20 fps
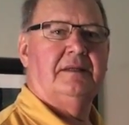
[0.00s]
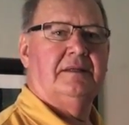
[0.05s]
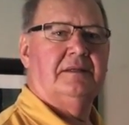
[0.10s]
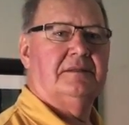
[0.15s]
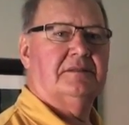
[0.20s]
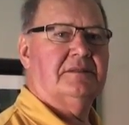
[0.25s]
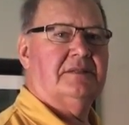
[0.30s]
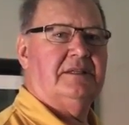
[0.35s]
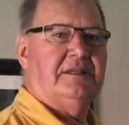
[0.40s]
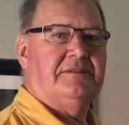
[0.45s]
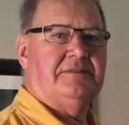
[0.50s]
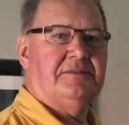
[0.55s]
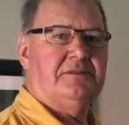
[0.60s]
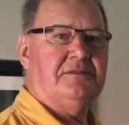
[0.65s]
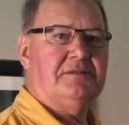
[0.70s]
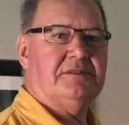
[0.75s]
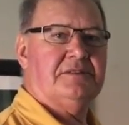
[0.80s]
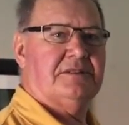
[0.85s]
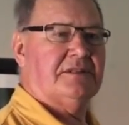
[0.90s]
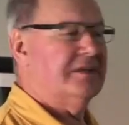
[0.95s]
Okay,
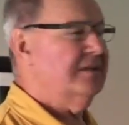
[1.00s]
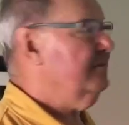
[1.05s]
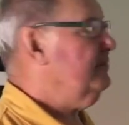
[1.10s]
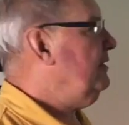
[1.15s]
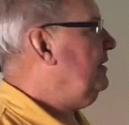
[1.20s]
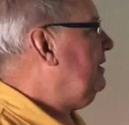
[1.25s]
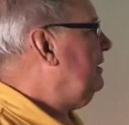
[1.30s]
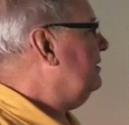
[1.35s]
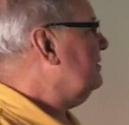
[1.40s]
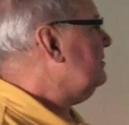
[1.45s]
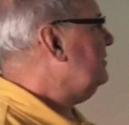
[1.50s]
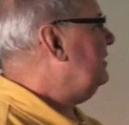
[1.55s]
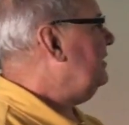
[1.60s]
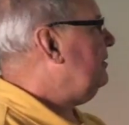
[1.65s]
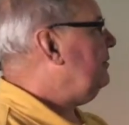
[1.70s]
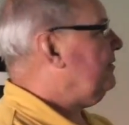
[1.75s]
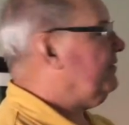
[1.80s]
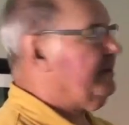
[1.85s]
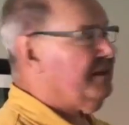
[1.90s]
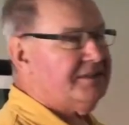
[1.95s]
folks, so here
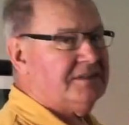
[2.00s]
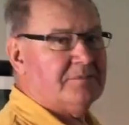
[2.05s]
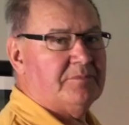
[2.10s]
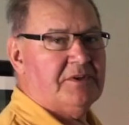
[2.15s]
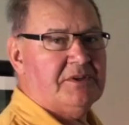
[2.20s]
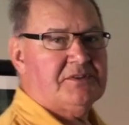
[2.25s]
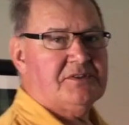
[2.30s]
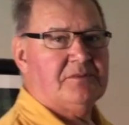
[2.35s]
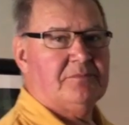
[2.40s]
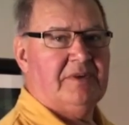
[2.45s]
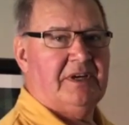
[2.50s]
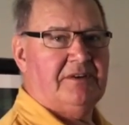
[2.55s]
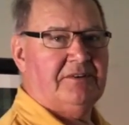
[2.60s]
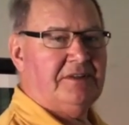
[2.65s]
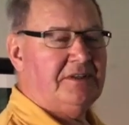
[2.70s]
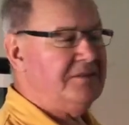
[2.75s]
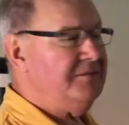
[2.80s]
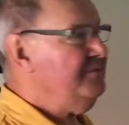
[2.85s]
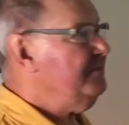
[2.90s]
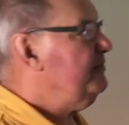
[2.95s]
we've got the picture
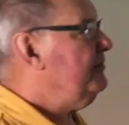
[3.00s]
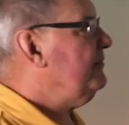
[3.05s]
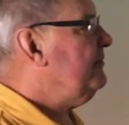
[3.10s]
mounted,